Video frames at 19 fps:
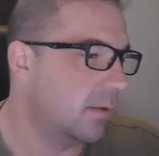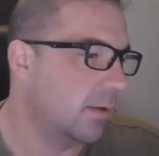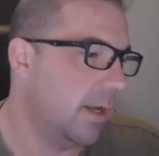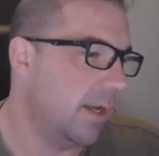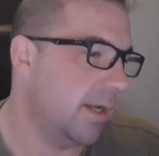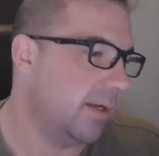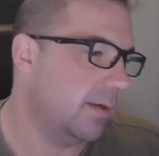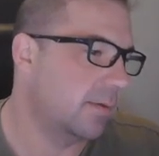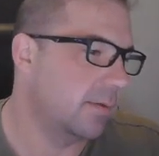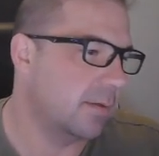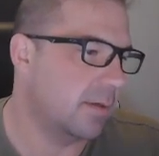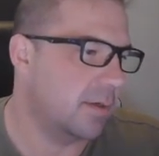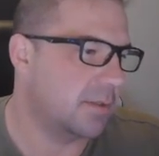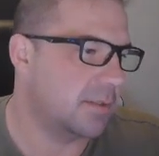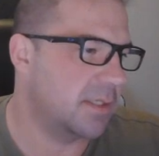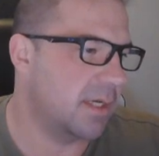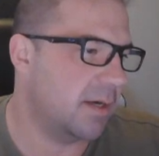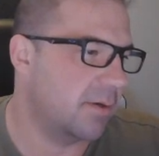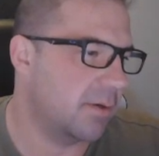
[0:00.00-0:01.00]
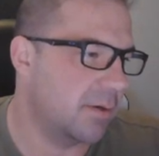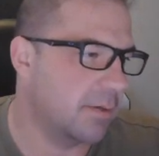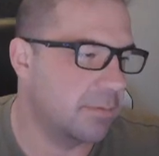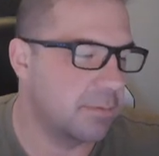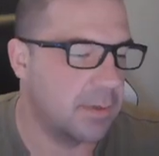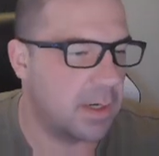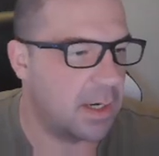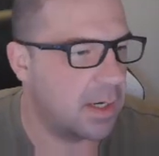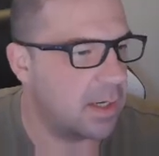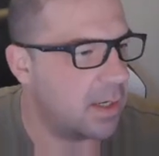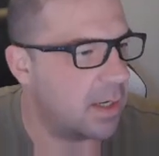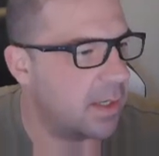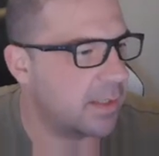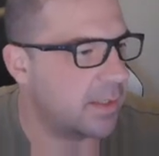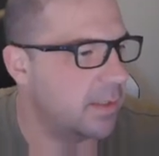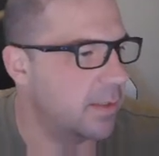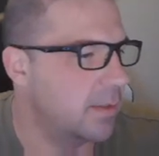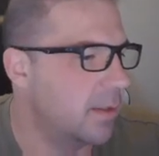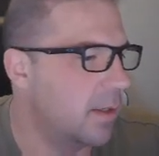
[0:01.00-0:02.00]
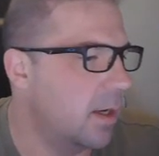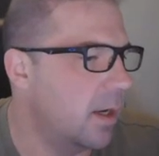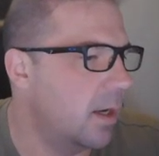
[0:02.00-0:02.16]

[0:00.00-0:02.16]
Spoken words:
Hey, Lux Algo, I like it.